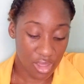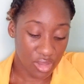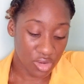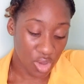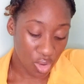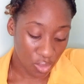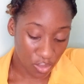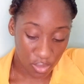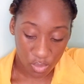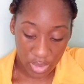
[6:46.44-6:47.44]

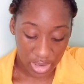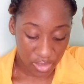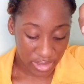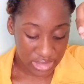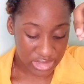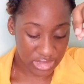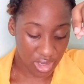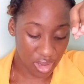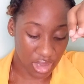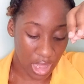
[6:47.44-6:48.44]
Now we're going to
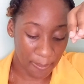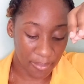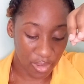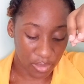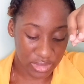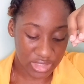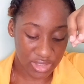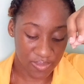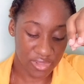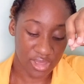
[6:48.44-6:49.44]
talk about
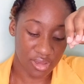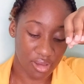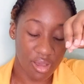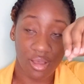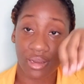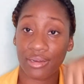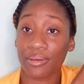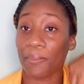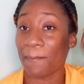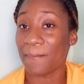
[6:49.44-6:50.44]
something called
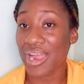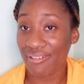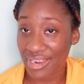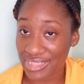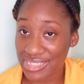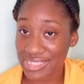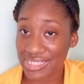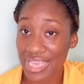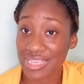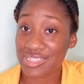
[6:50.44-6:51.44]
Barrett's
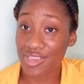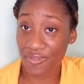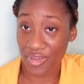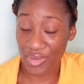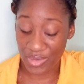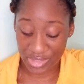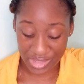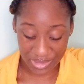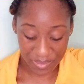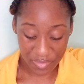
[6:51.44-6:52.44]
esophagus.
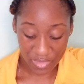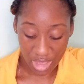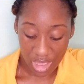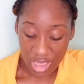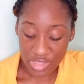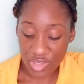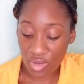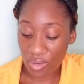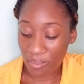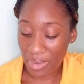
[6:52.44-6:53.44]

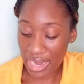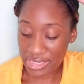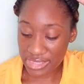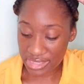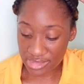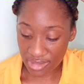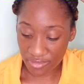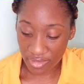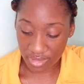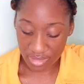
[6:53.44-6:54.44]
So Barrett's
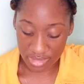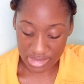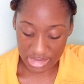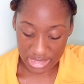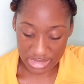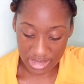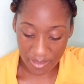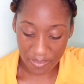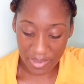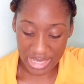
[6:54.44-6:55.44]
esophagus is
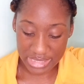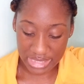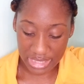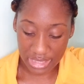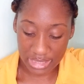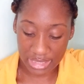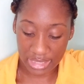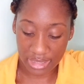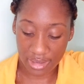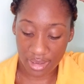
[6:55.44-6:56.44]

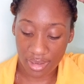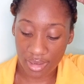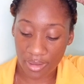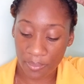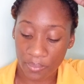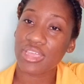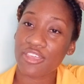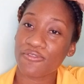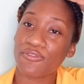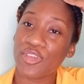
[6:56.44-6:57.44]
basically,
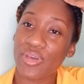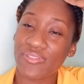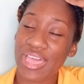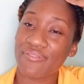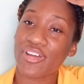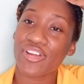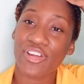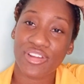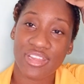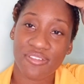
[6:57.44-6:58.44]
if you ever
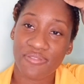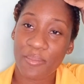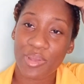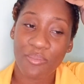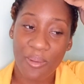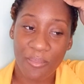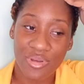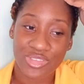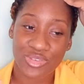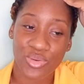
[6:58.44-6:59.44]
heard your family
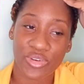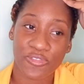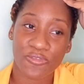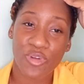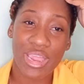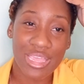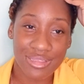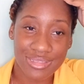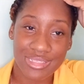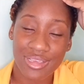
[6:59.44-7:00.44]
members or
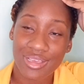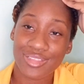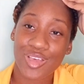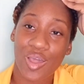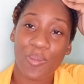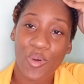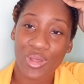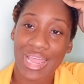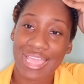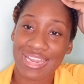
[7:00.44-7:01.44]
friends talk about
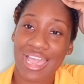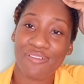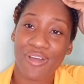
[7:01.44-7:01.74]
like they have